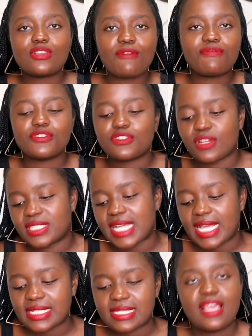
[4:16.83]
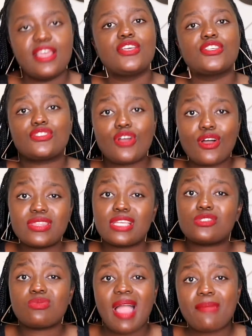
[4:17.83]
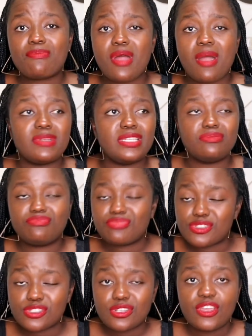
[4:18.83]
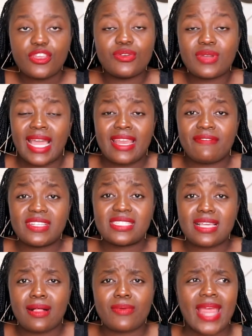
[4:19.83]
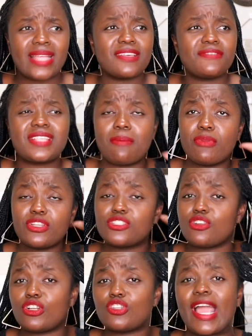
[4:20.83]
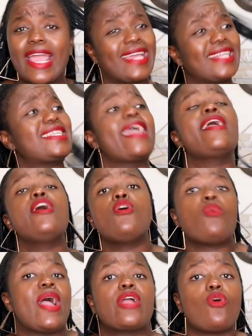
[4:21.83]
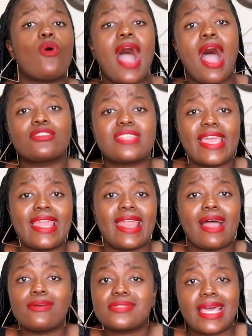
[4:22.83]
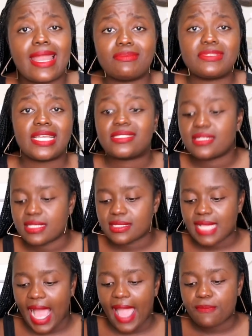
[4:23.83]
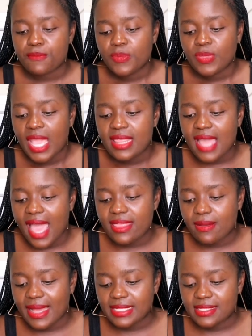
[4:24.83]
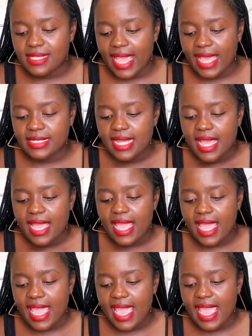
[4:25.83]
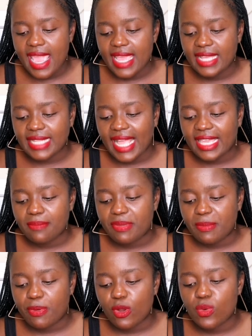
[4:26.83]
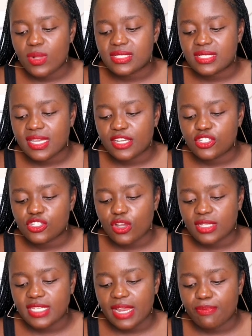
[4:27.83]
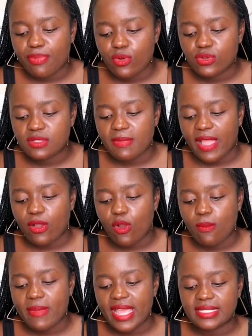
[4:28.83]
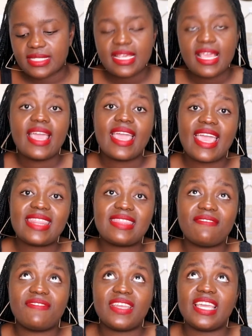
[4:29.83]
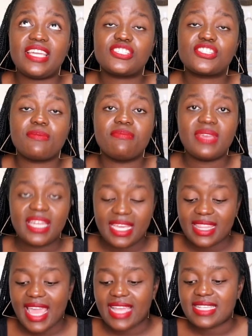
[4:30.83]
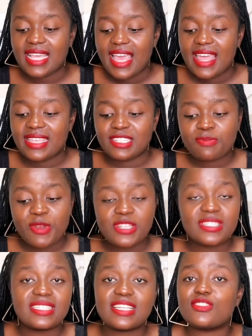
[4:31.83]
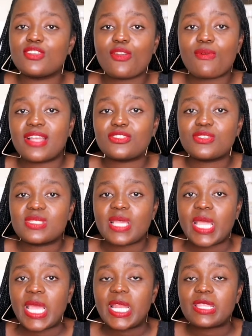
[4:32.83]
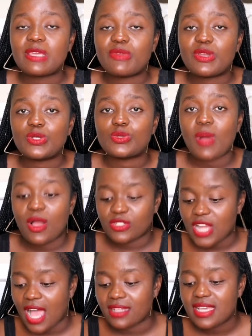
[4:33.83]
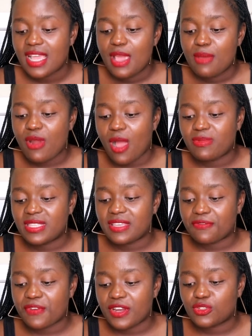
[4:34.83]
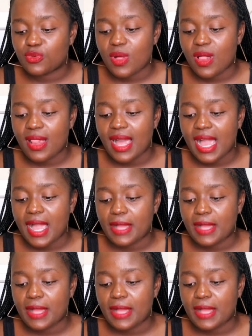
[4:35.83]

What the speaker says: of daughters. So that's why probably you can't even tell, right? If somebody's not your khekhte, why go out and announce that I'm dating this guy? The other one said, in Ngaki, people will screenshot and post my comments at the village, meaning that this person does not want to say anything because, wow, child, probably the friend will,